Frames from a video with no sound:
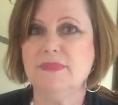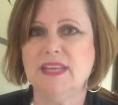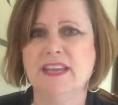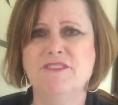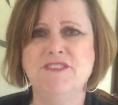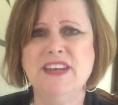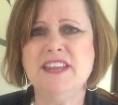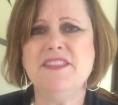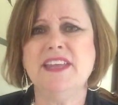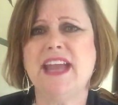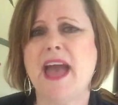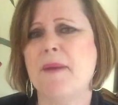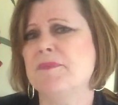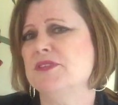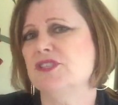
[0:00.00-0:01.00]
If anything
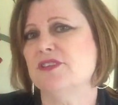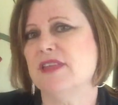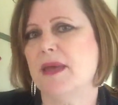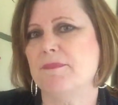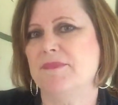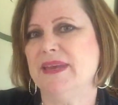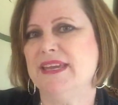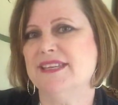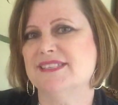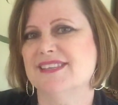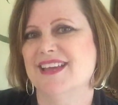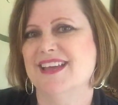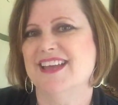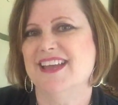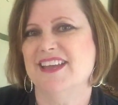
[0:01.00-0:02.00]
happens to that piece
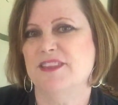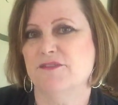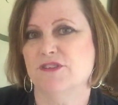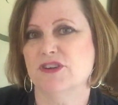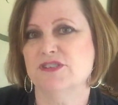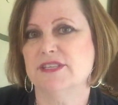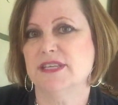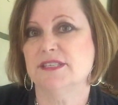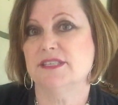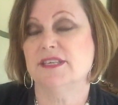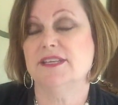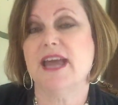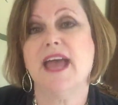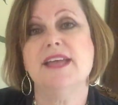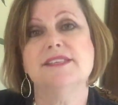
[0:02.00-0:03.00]
in the first 60
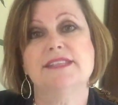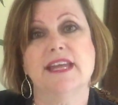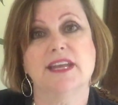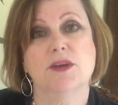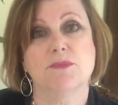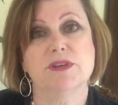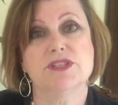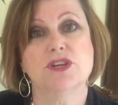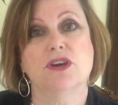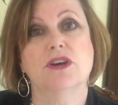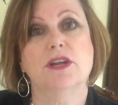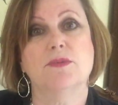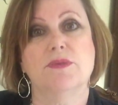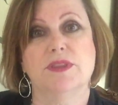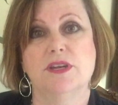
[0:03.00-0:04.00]
days, they can return
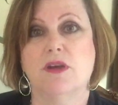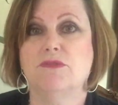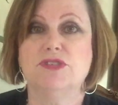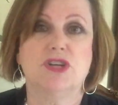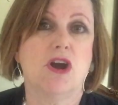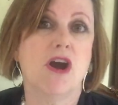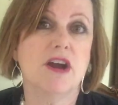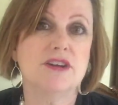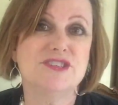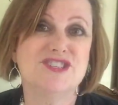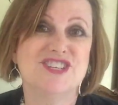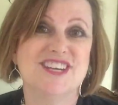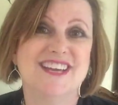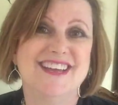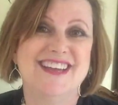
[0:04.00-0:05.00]
it with no
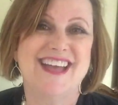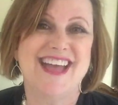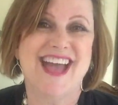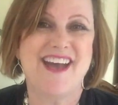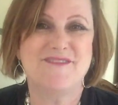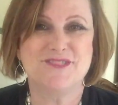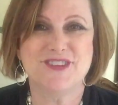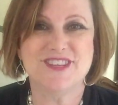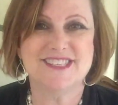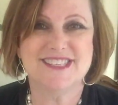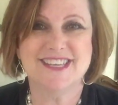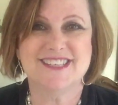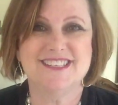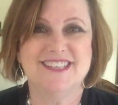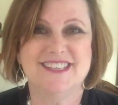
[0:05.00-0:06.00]
charge. After the
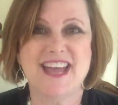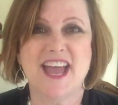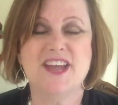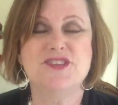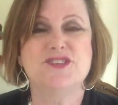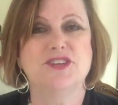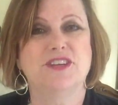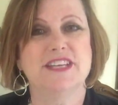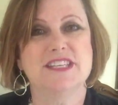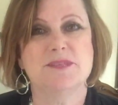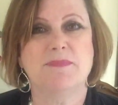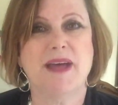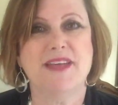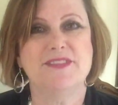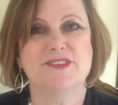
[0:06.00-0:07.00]
60 days, you'll
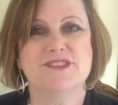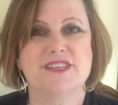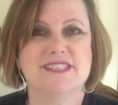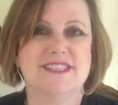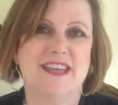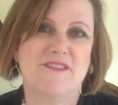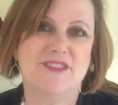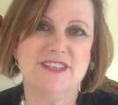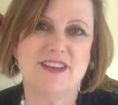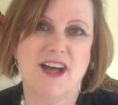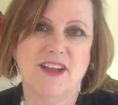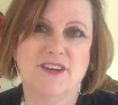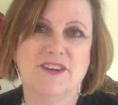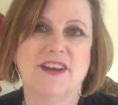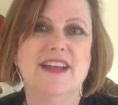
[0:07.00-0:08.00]
explain there's a
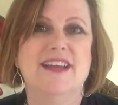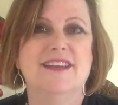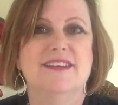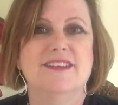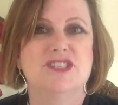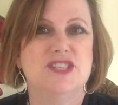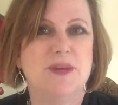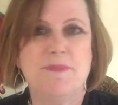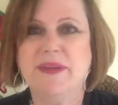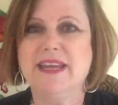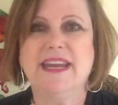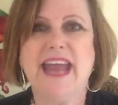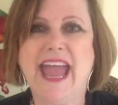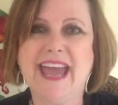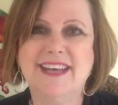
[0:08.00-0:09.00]
$7 shipping
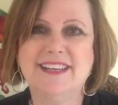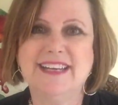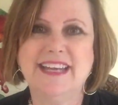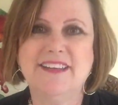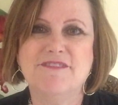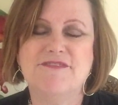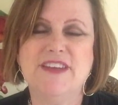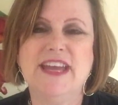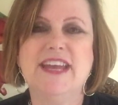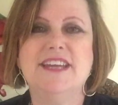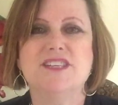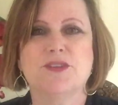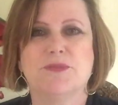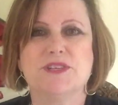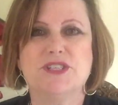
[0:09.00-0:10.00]
and handling fee
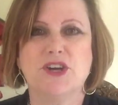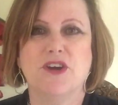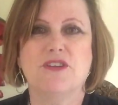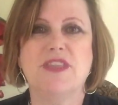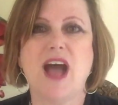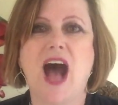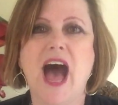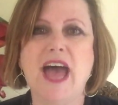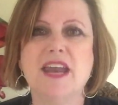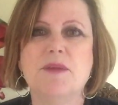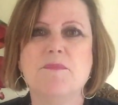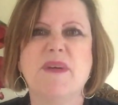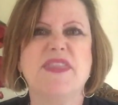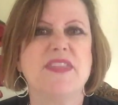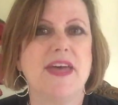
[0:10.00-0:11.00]
to return the
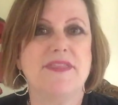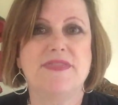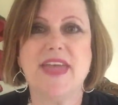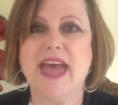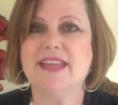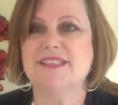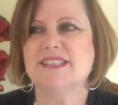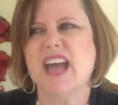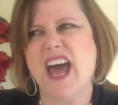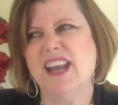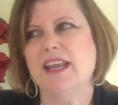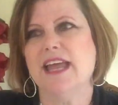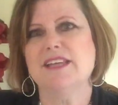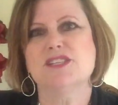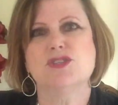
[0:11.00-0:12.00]
item, but that's kind
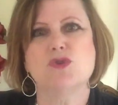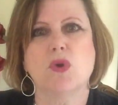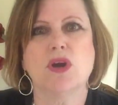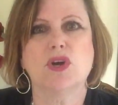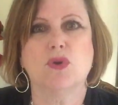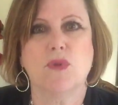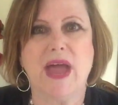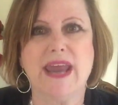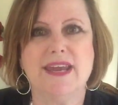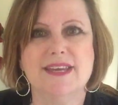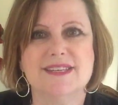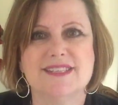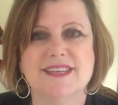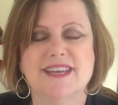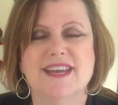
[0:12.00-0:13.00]
of like store
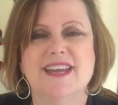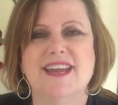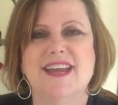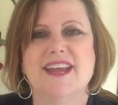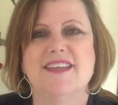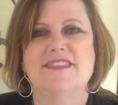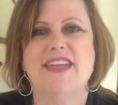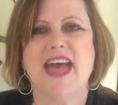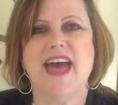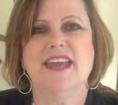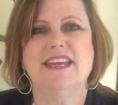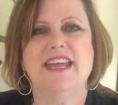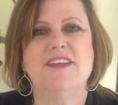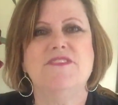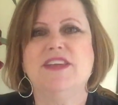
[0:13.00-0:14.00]
credit,
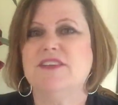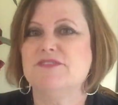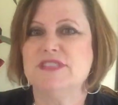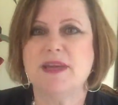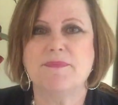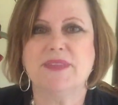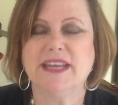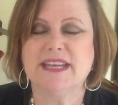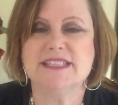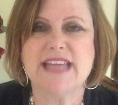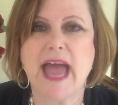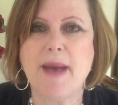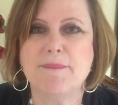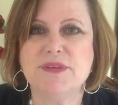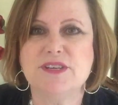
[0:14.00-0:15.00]
that even if something has
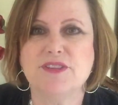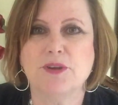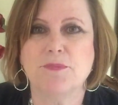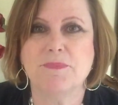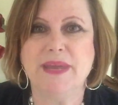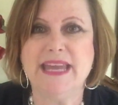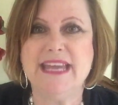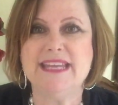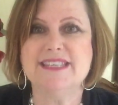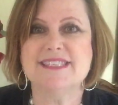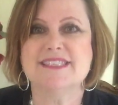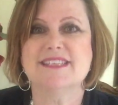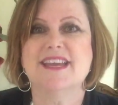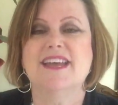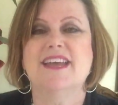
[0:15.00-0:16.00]
happened to their
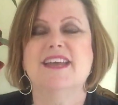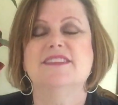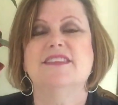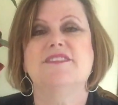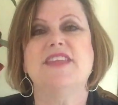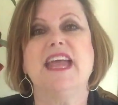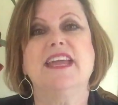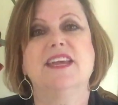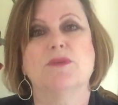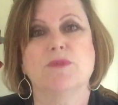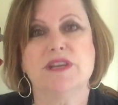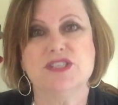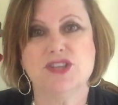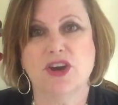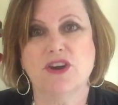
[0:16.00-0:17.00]
piece, that they can
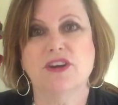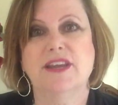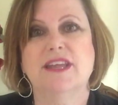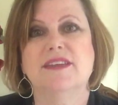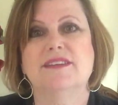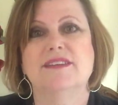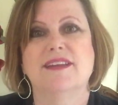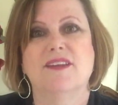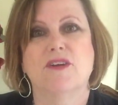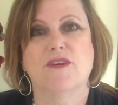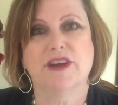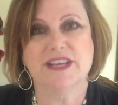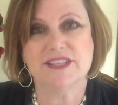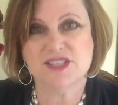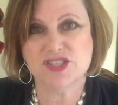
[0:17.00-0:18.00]
return it
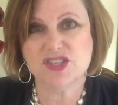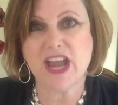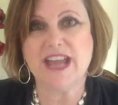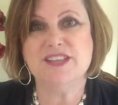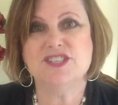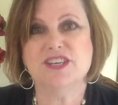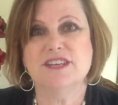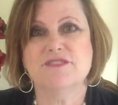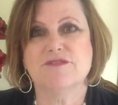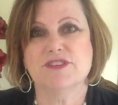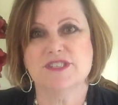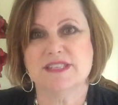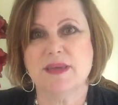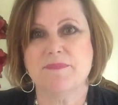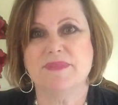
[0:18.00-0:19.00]
or exchange it for
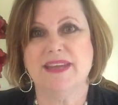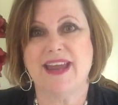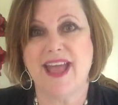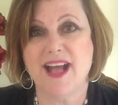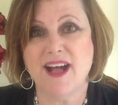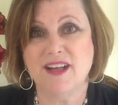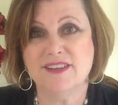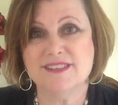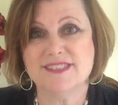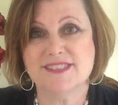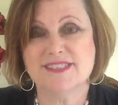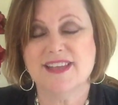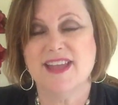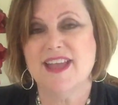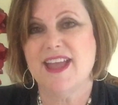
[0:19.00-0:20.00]
something
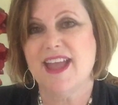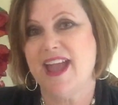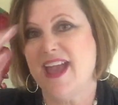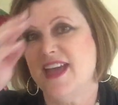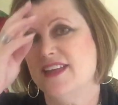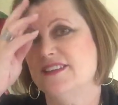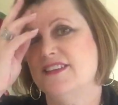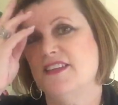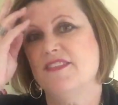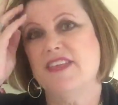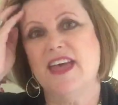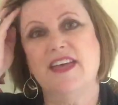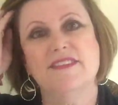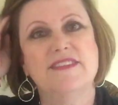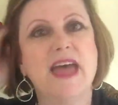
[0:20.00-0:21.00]
else. And
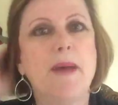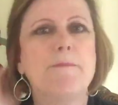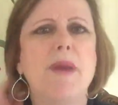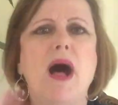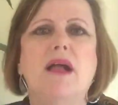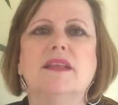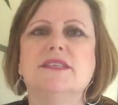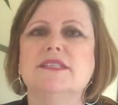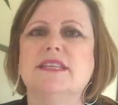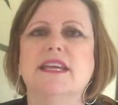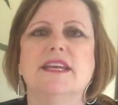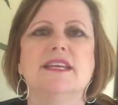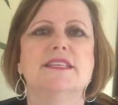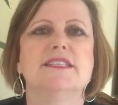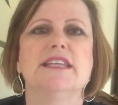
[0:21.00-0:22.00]
that
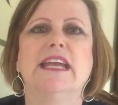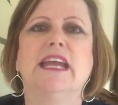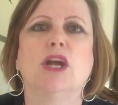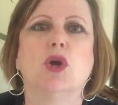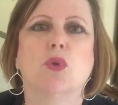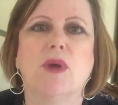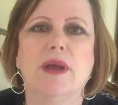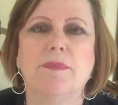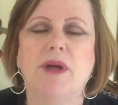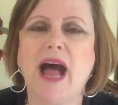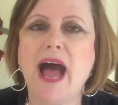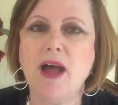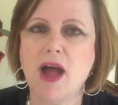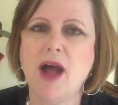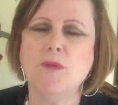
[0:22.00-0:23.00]
policy is incredible.
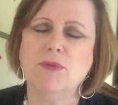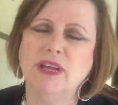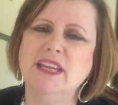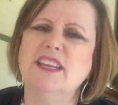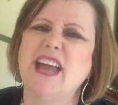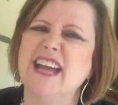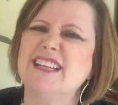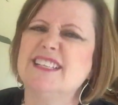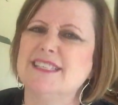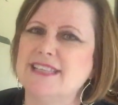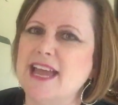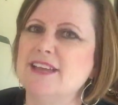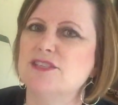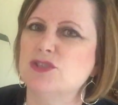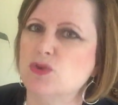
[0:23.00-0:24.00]
I really like to
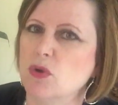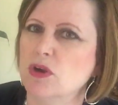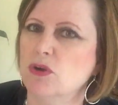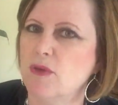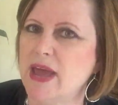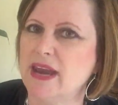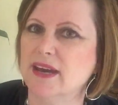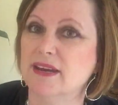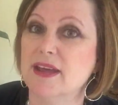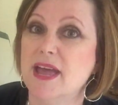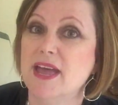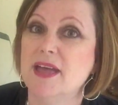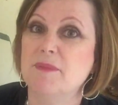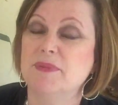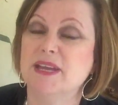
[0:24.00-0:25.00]
say store credit
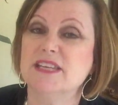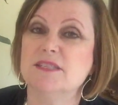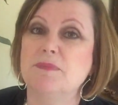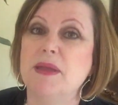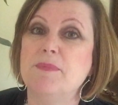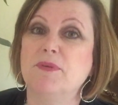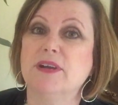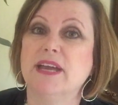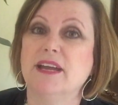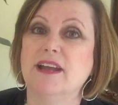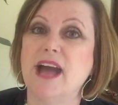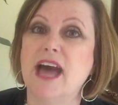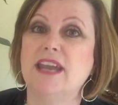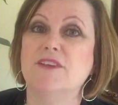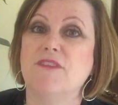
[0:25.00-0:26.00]
because people can
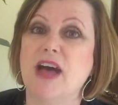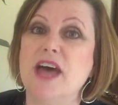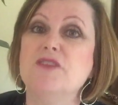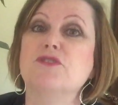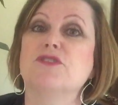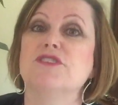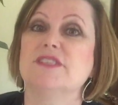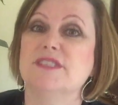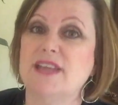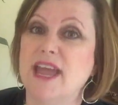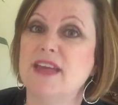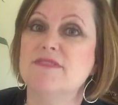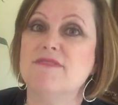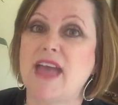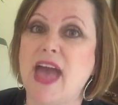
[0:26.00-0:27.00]
kind of
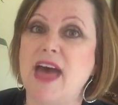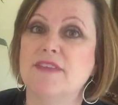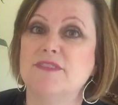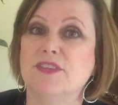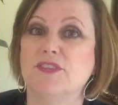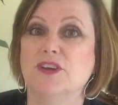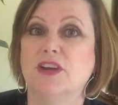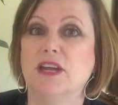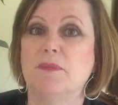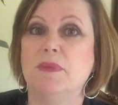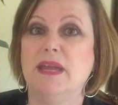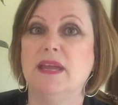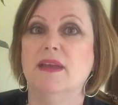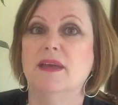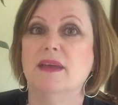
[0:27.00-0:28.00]
understand that they're going to
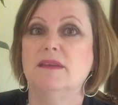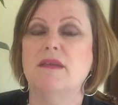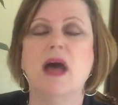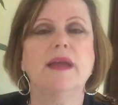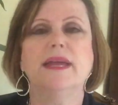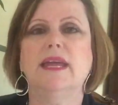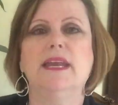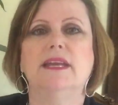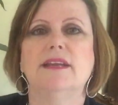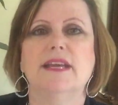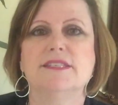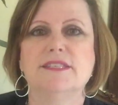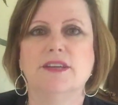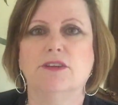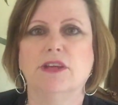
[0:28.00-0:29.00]
be not getting
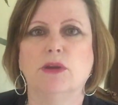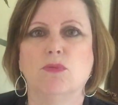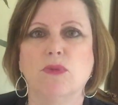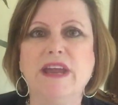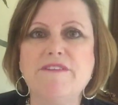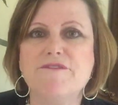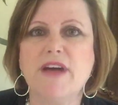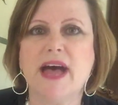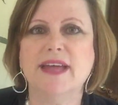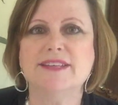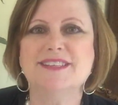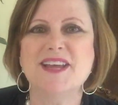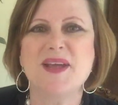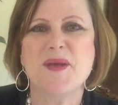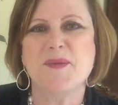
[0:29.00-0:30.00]
necessarily a
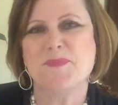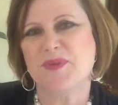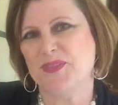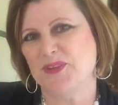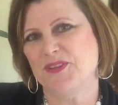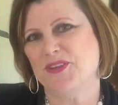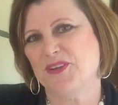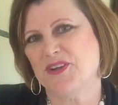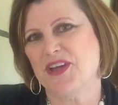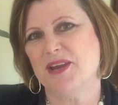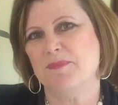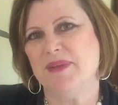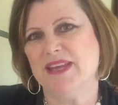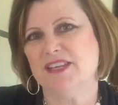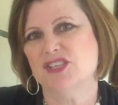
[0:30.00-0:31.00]
refund, but that they're going to
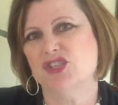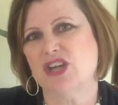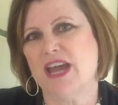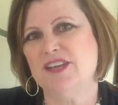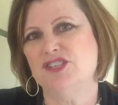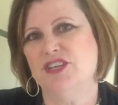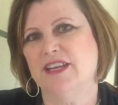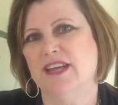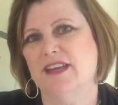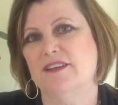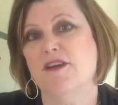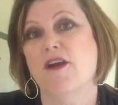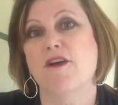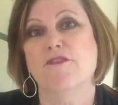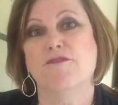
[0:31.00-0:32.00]
be exchanging it
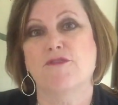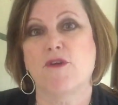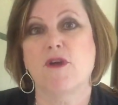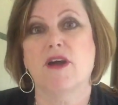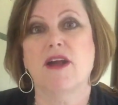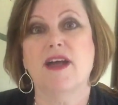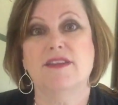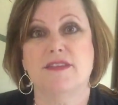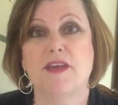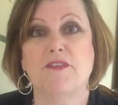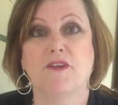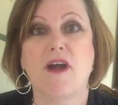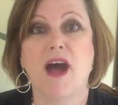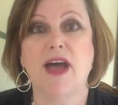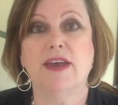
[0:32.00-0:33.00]
for
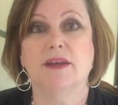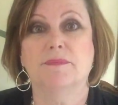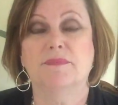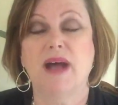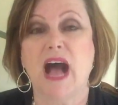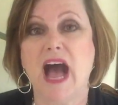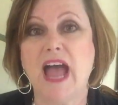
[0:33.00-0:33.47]
another item.